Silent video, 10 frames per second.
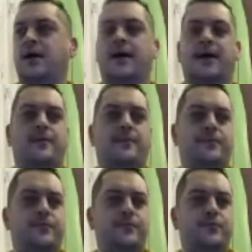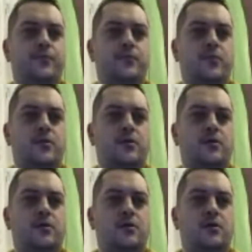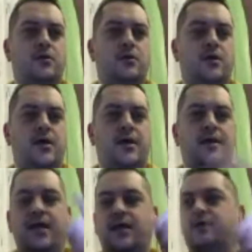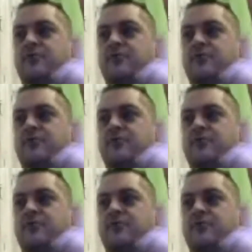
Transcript: an alien